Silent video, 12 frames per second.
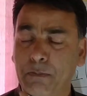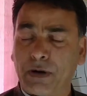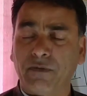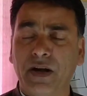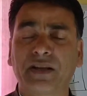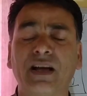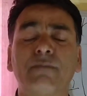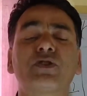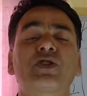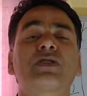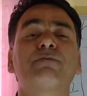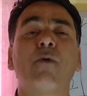but when it
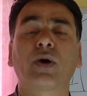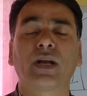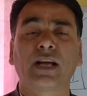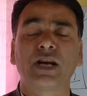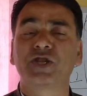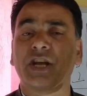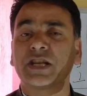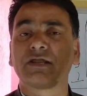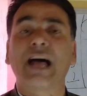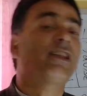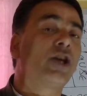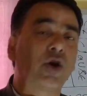comes to spoken English, there is
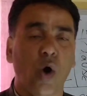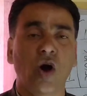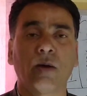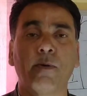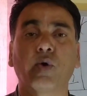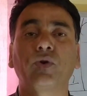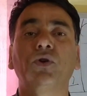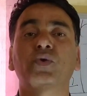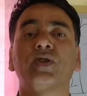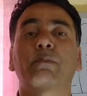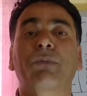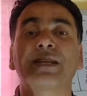nothing wrong about
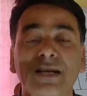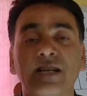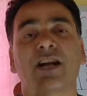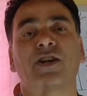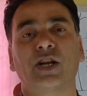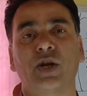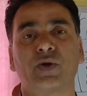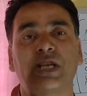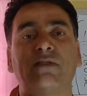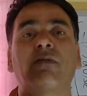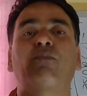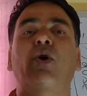using present
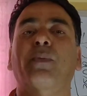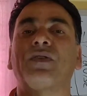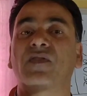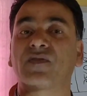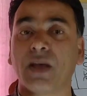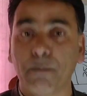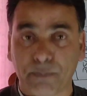continuous even for present